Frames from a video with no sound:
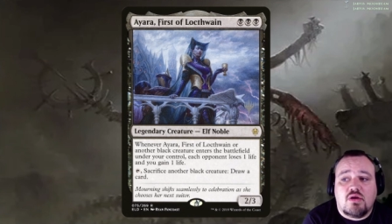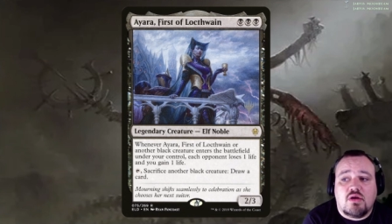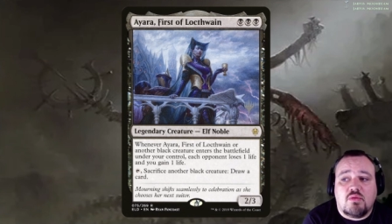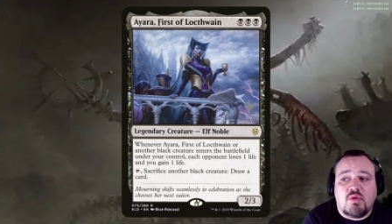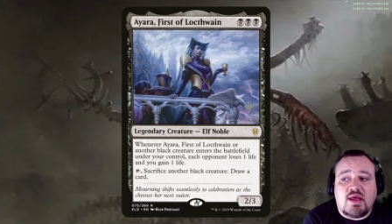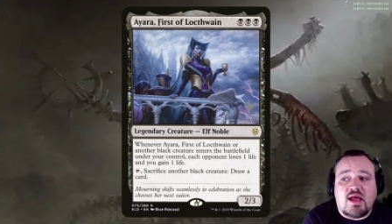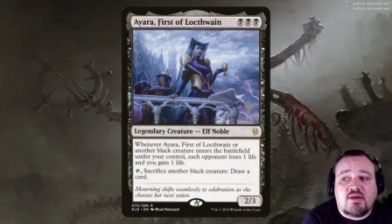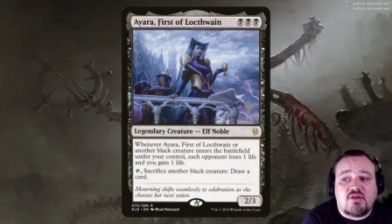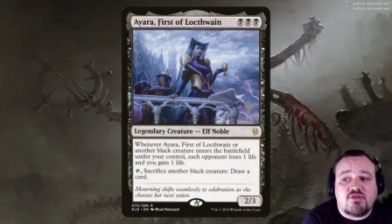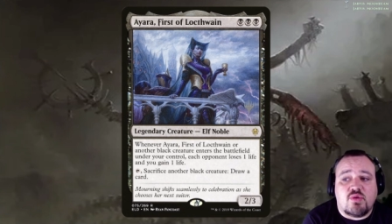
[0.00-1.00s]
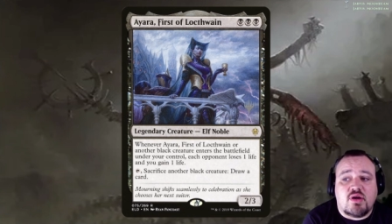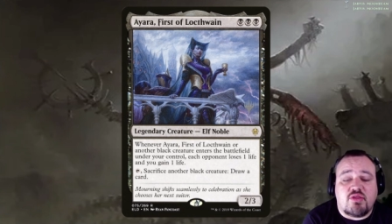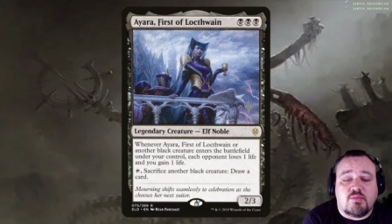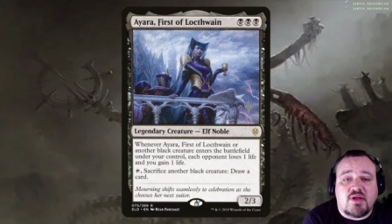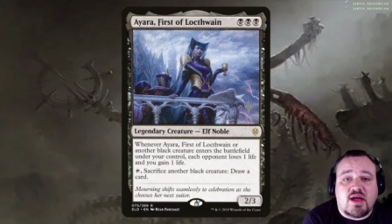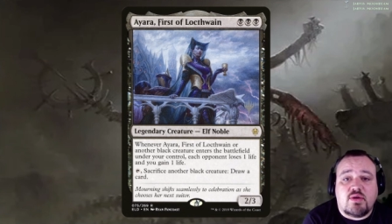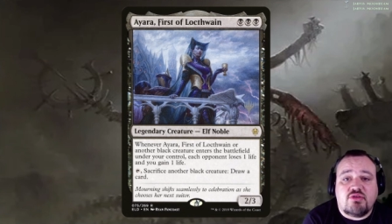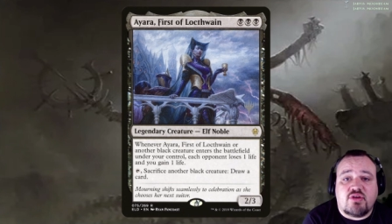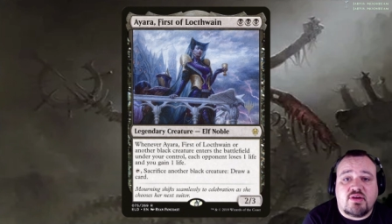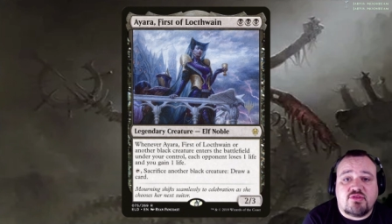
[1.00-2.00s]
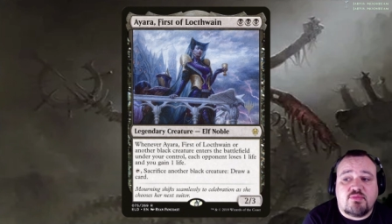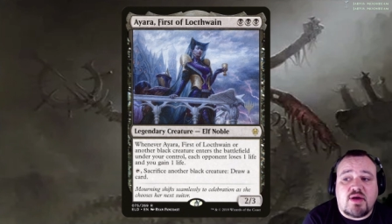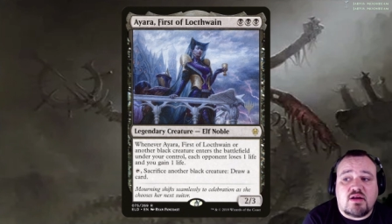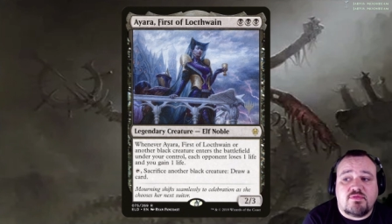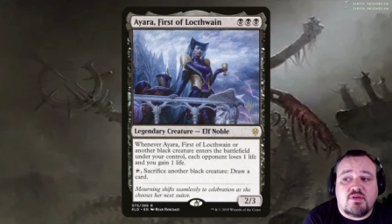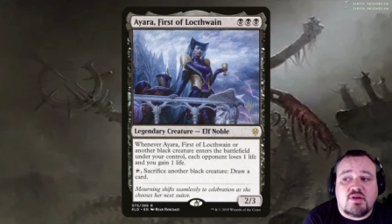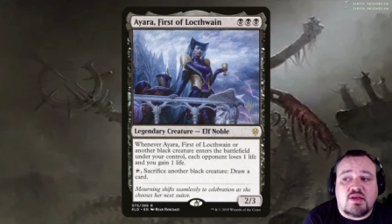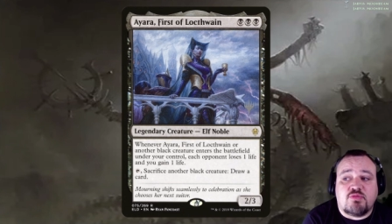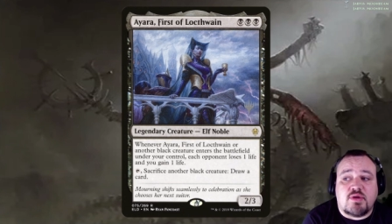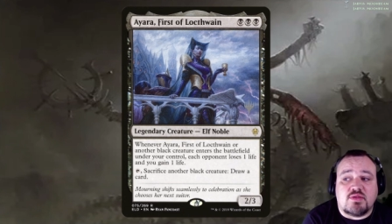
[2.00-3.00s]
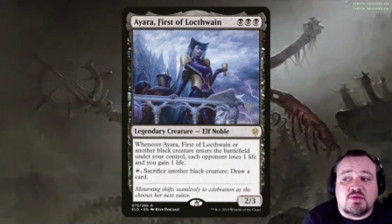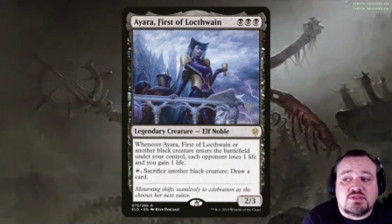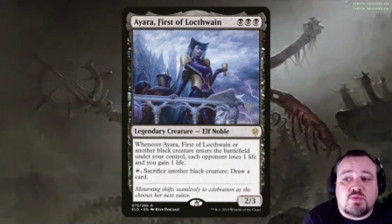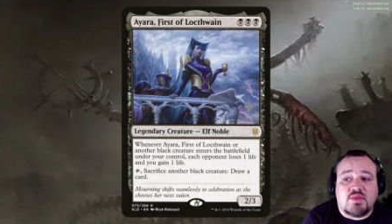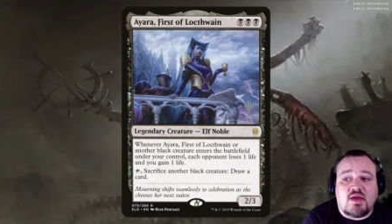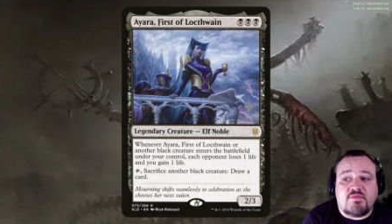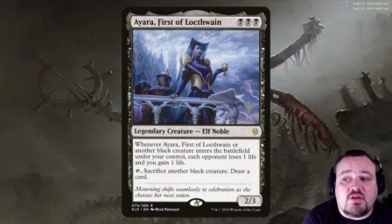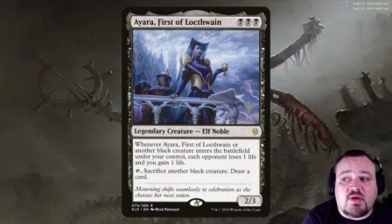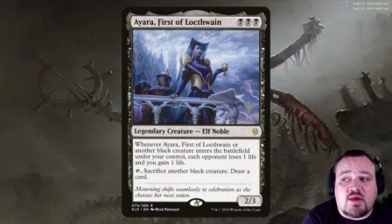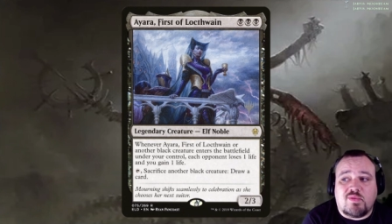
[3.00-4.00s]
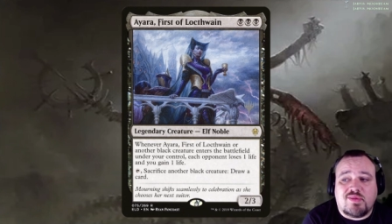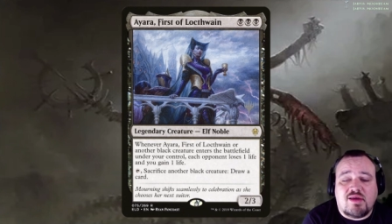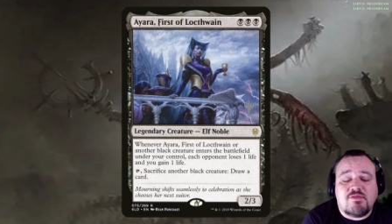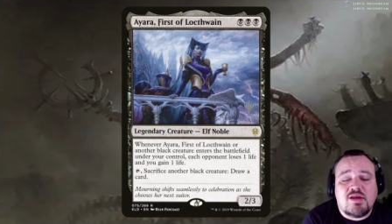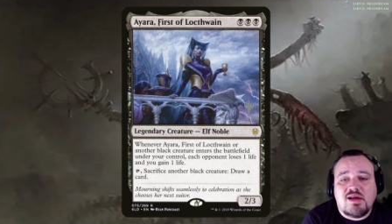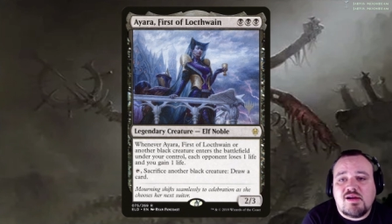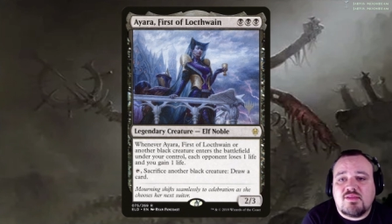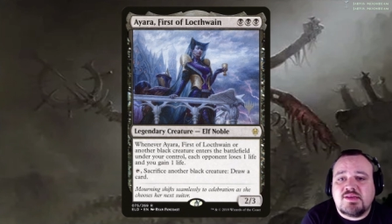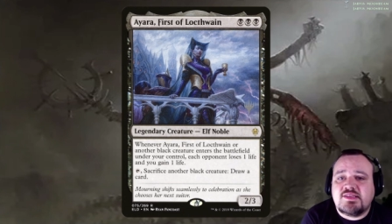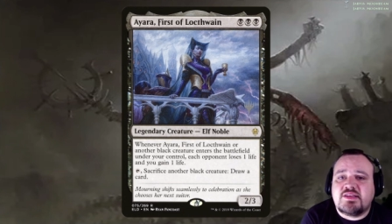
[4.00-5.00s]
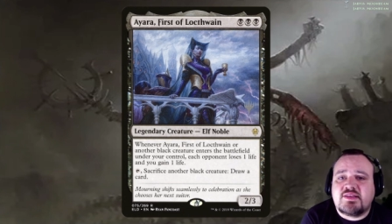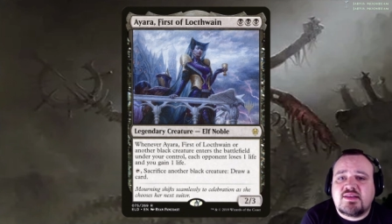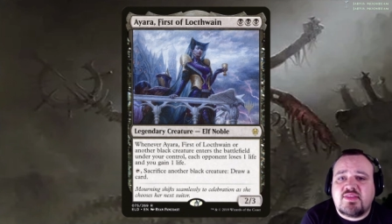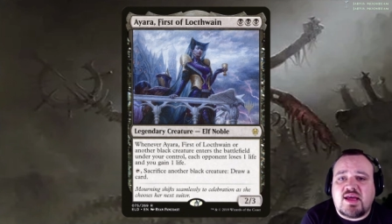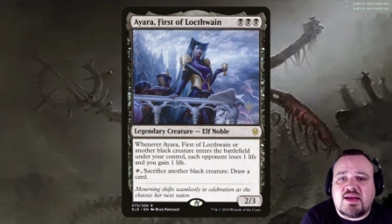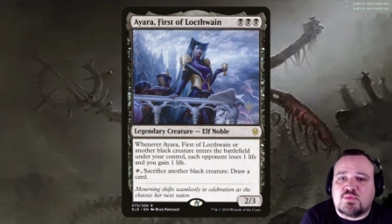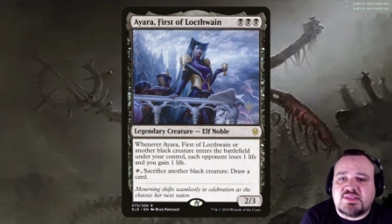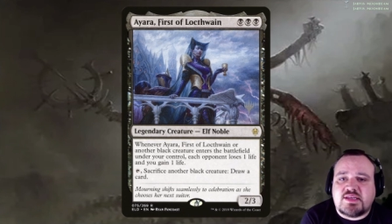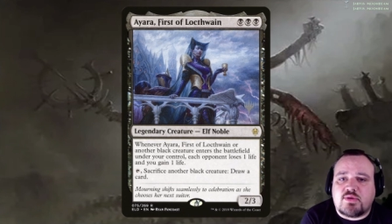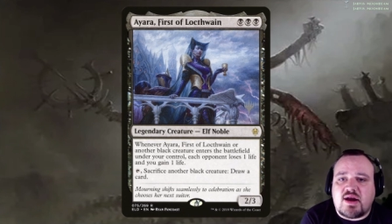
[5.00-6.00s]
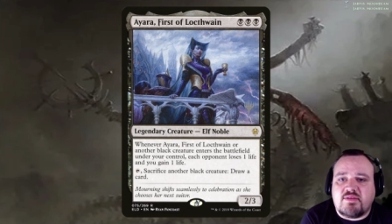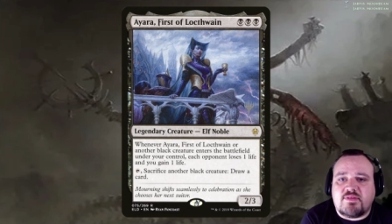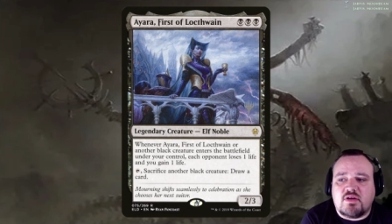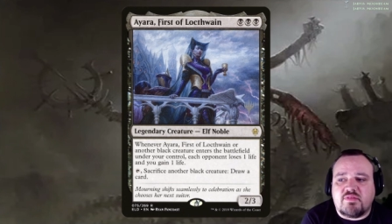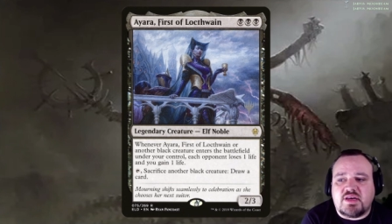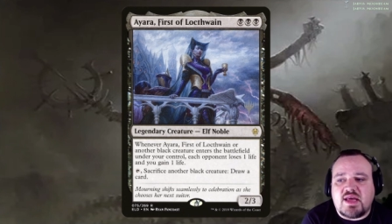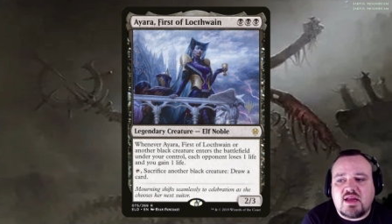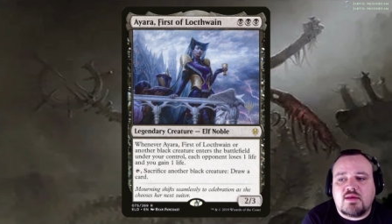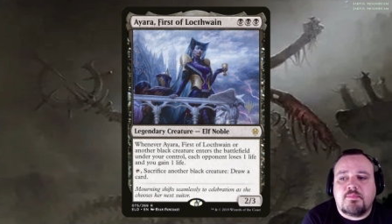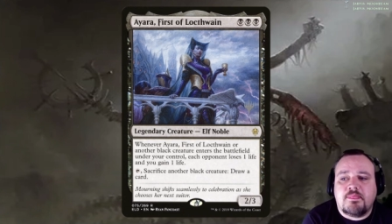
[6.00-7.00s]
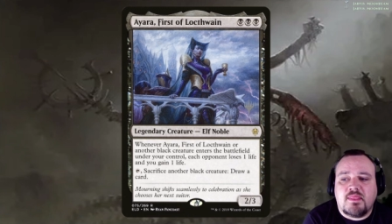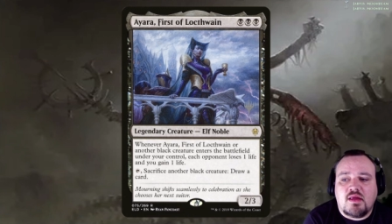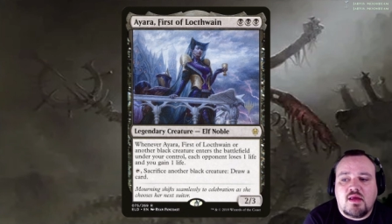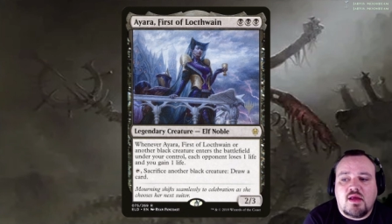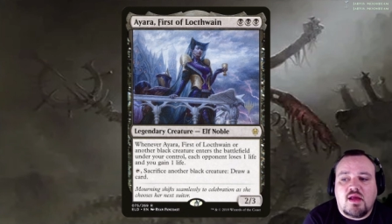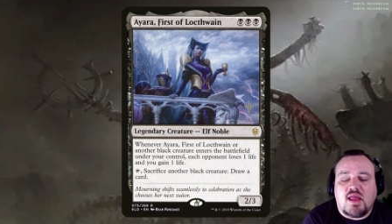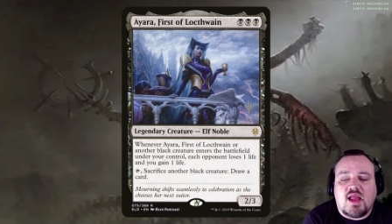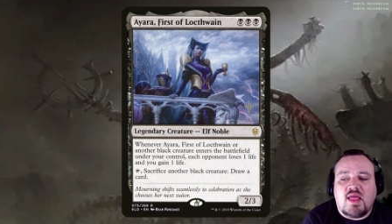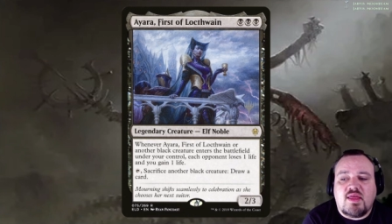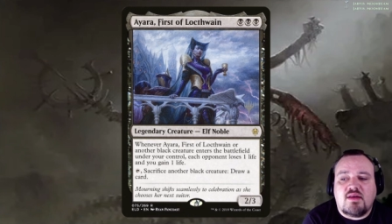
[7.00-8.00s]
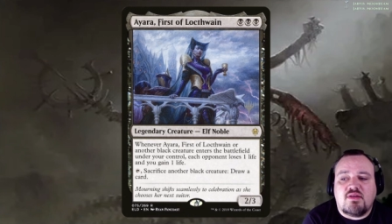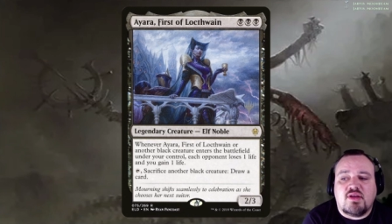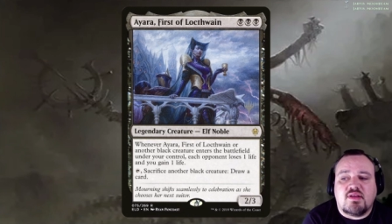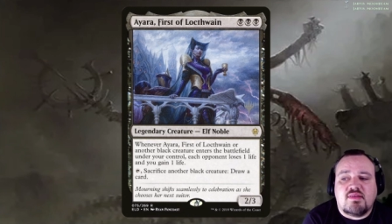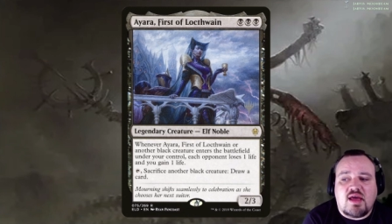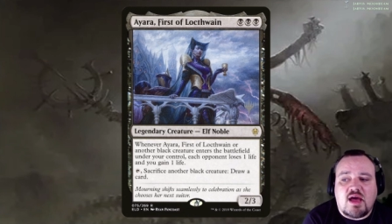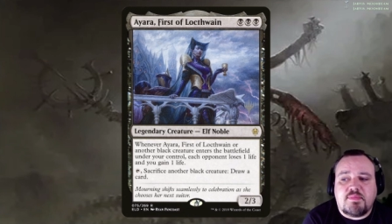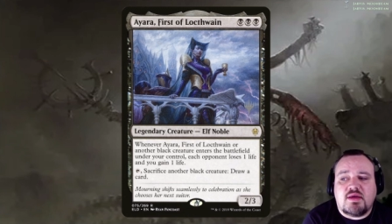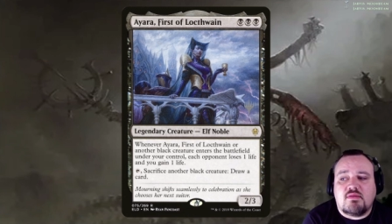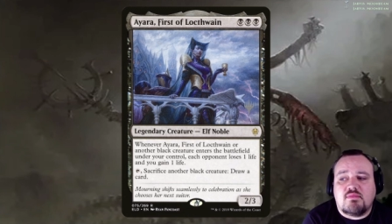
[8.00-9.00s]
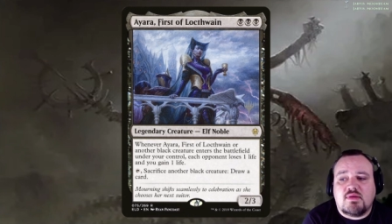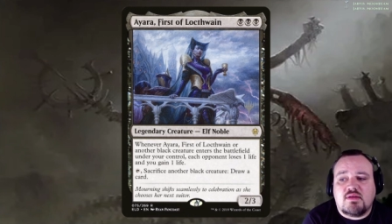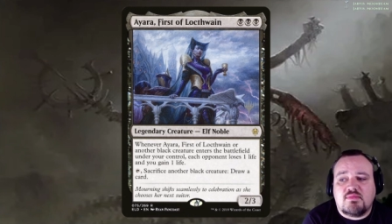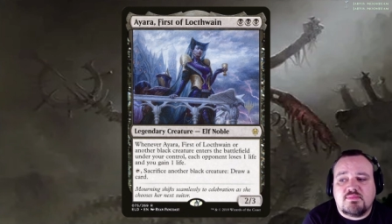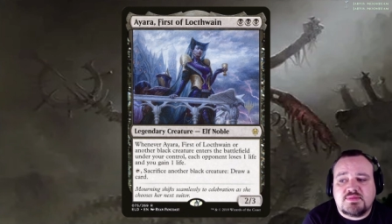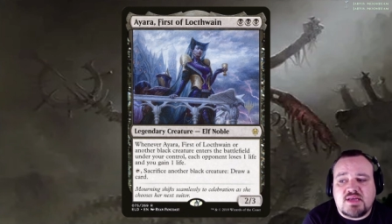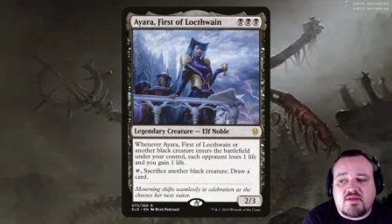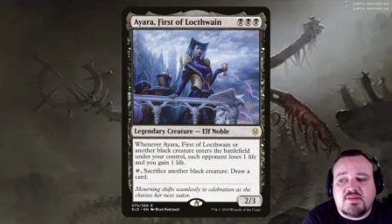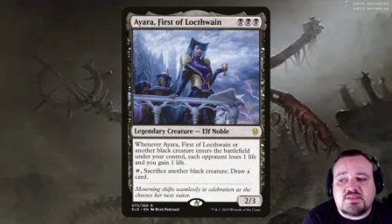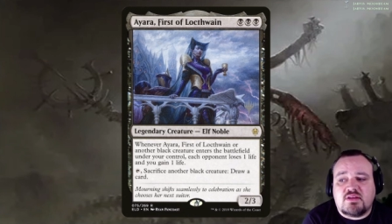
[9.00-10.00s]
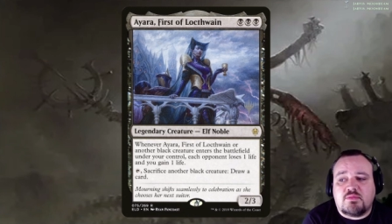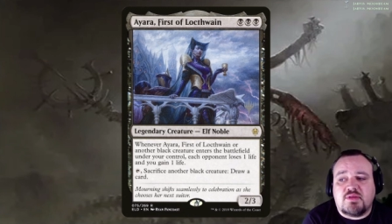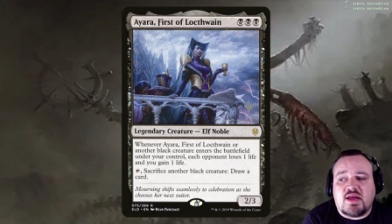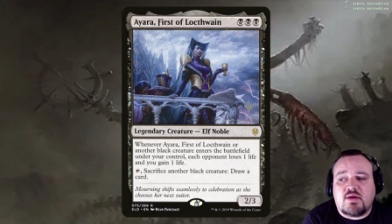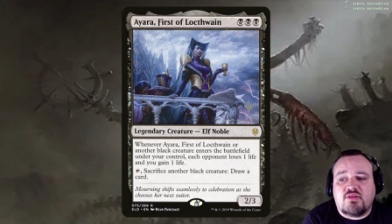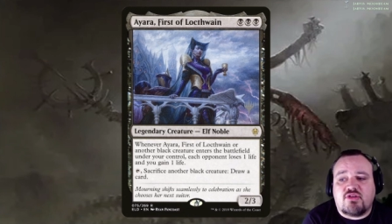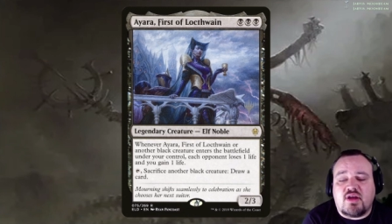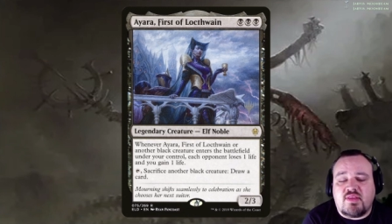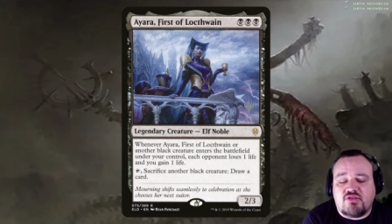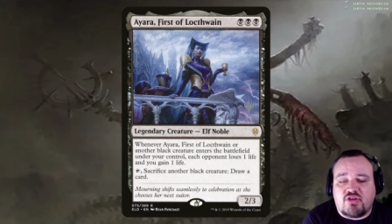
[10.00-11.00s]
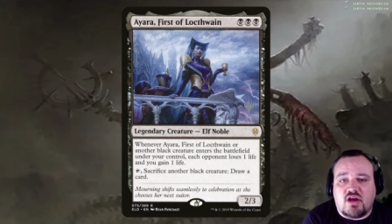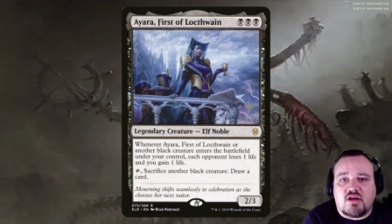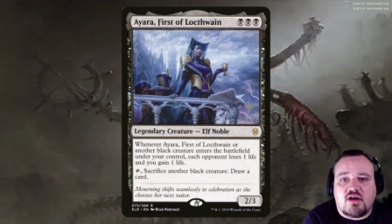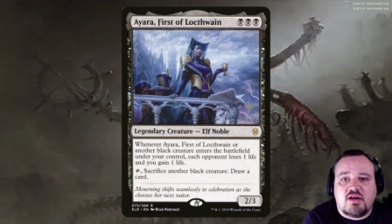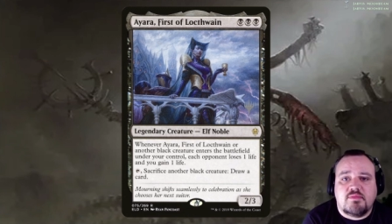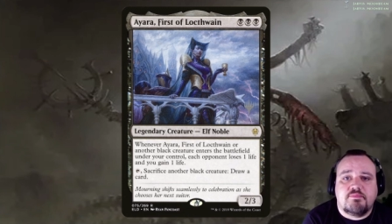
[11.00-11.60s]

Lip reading: When it enters or another black creature enters the battlefield, each opponent loses 1 life and you gain 1 life. Leans into that aristocratic feel of the deck. And then you can tap it, sacrifice another black creature, and then draw a card.